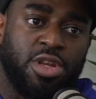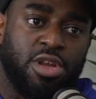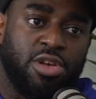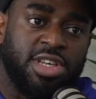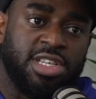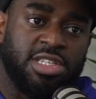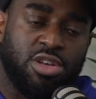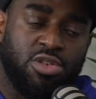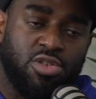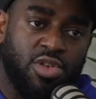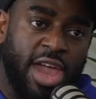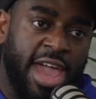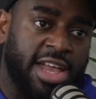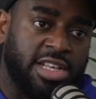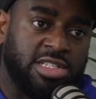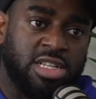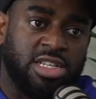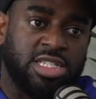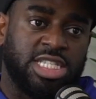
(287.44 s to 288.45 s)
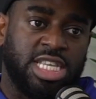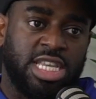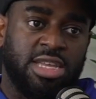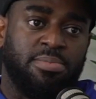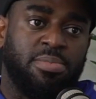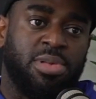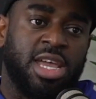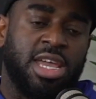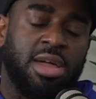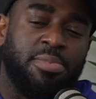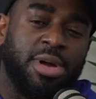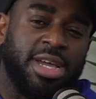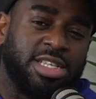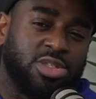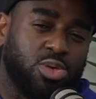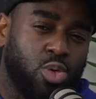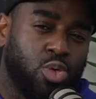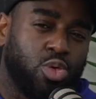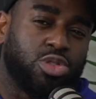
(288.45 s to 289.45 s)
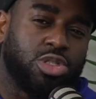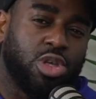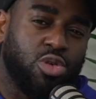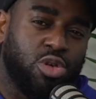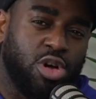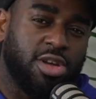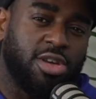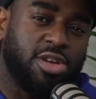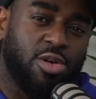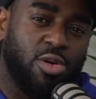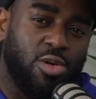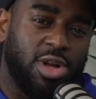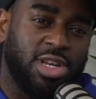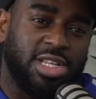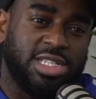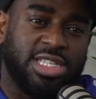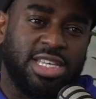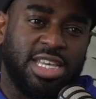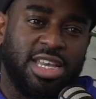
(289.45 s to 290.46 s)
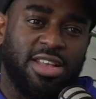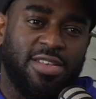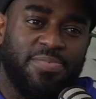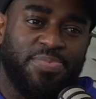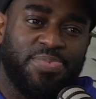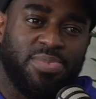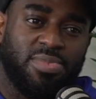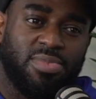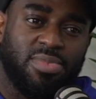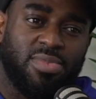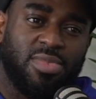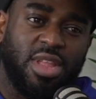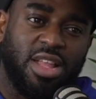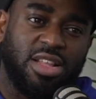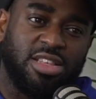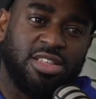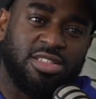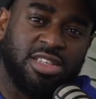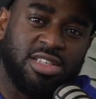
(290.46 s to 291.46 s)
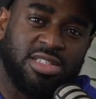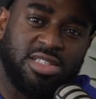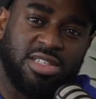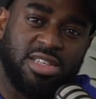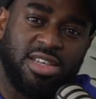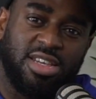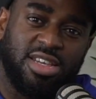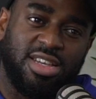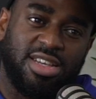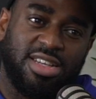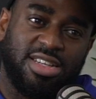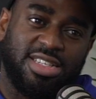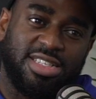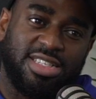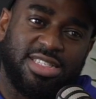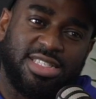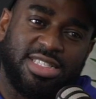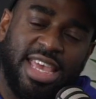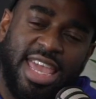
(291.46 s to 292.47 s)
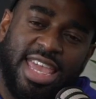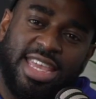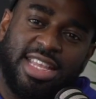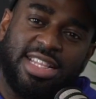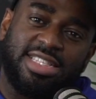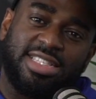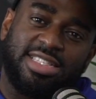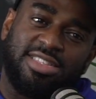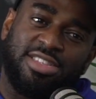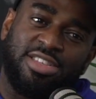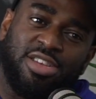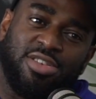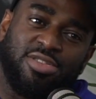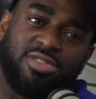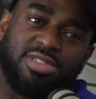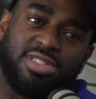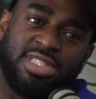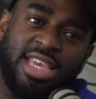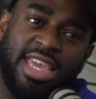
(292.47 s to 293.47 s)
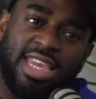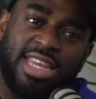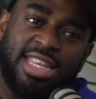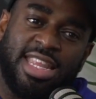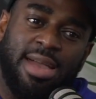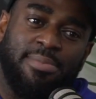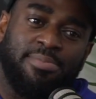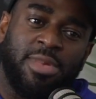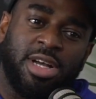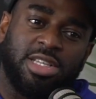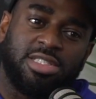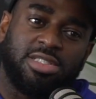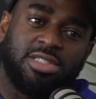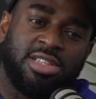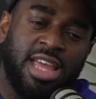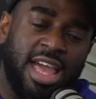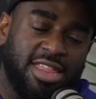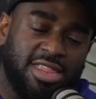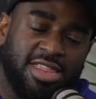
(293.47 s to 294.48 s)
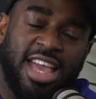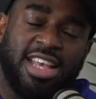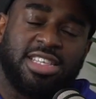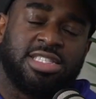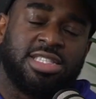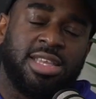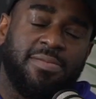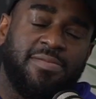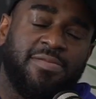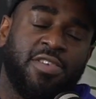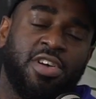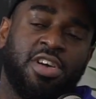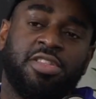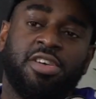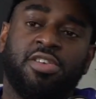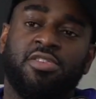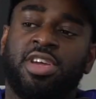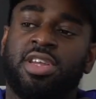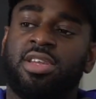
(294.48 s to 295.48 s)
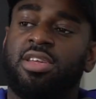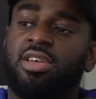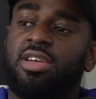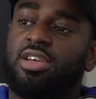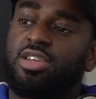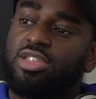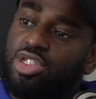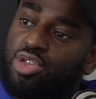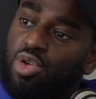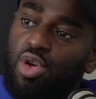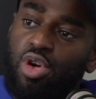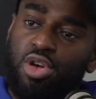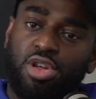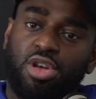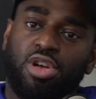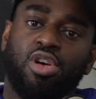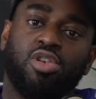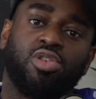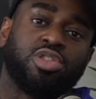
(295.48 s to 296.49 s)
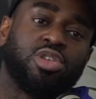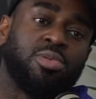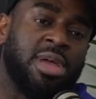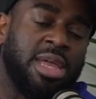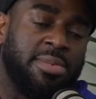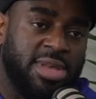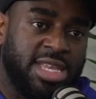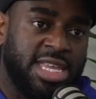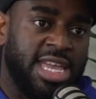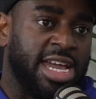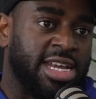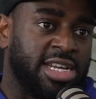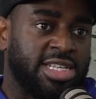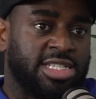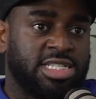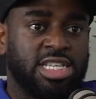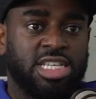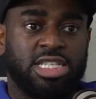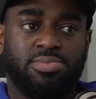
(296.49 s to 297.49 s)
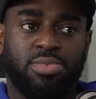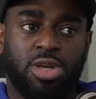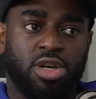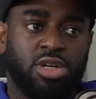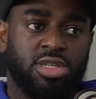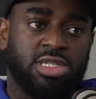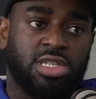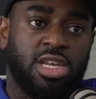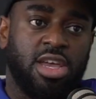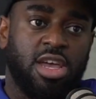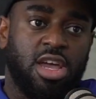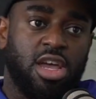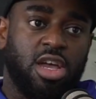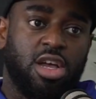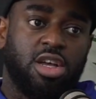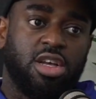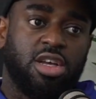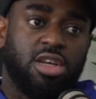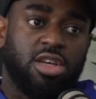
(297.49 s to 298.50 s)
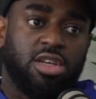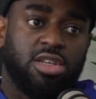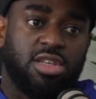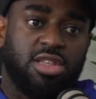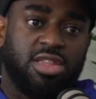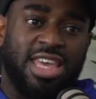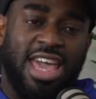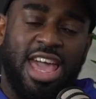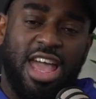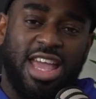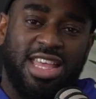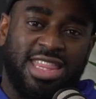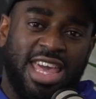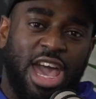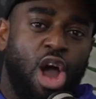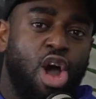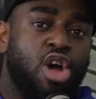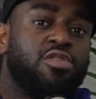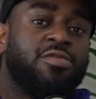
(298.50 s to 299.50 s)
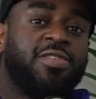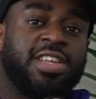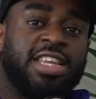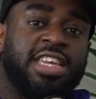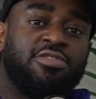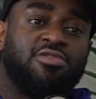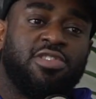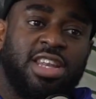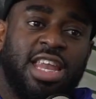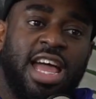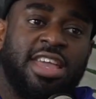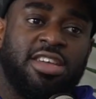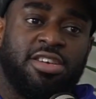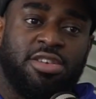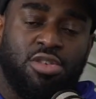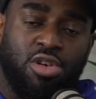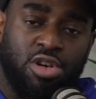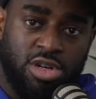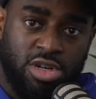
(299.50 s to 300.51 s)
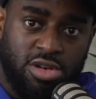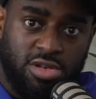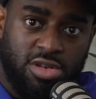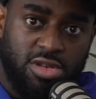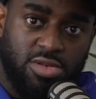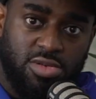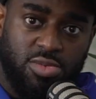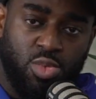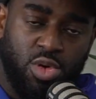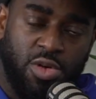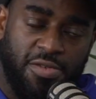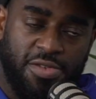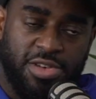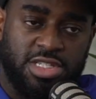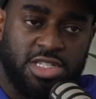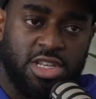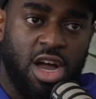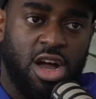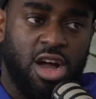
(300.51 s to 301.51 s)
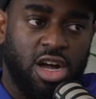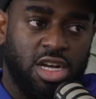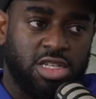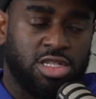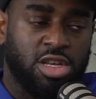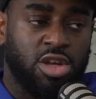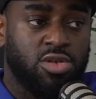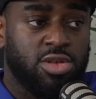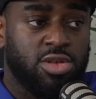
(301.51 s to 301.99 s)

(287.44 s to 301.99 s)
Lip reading: he's an excellent team player, but he's also got the quality to just take it that step further and score the goals or maybe get an assist because they're overly reliant on Wilfred Zaha. So